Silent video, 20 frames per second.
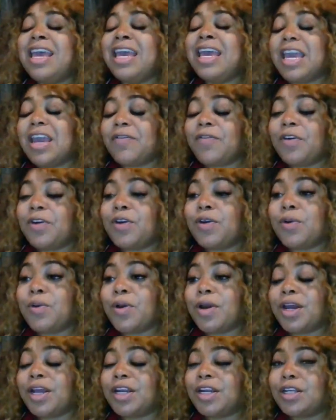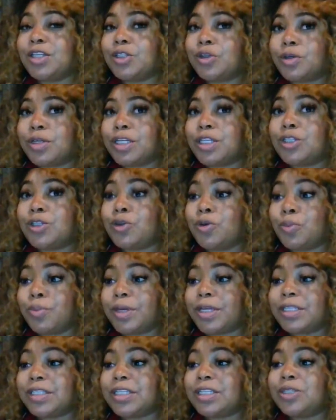if you're doing traditional
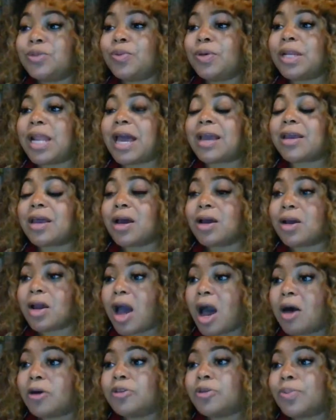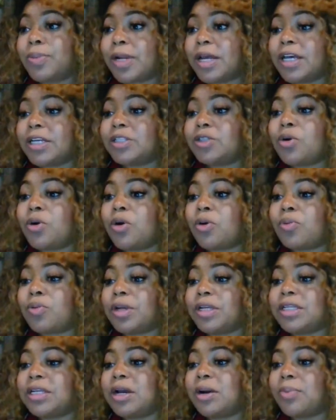business with like a cost plus or
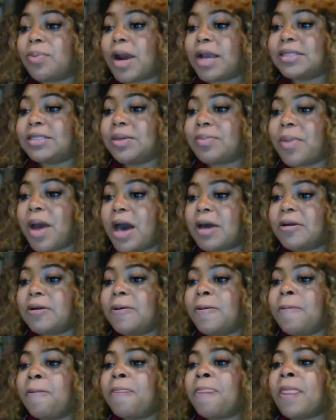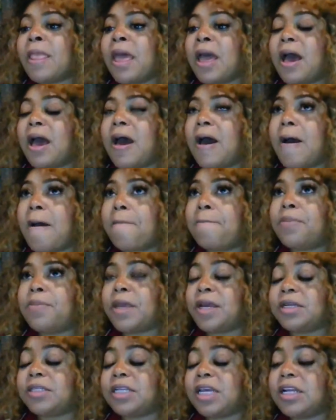retail pricing model,
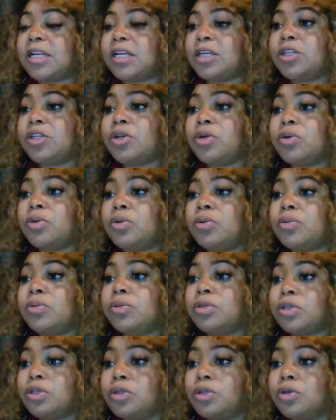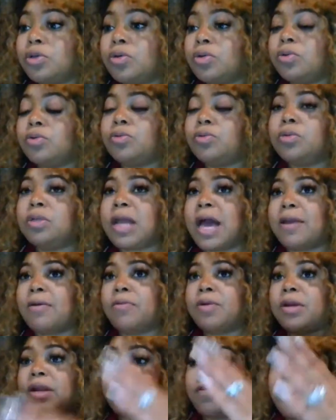they're telling you to do like
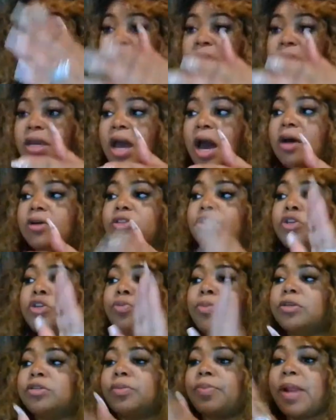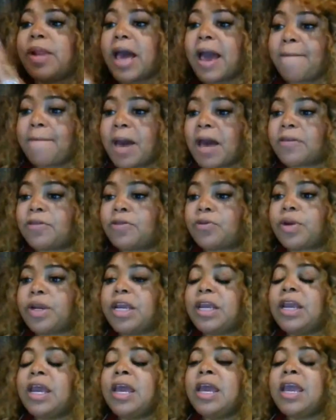whatever it costs you multiply it by
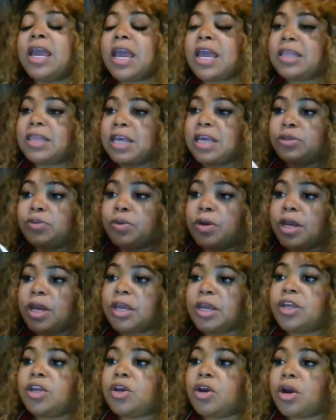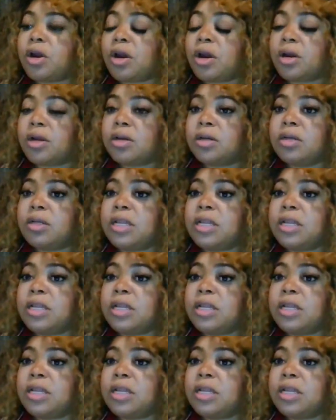3, and that's what your